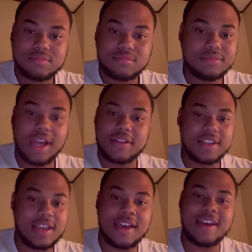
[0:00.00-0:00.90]
Nah,
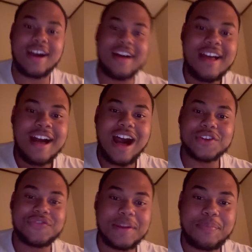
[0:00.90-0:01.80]
I
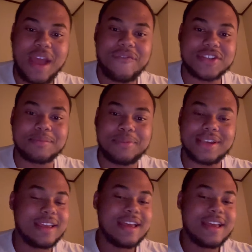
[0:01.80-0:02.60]
was finna pay for some pussy.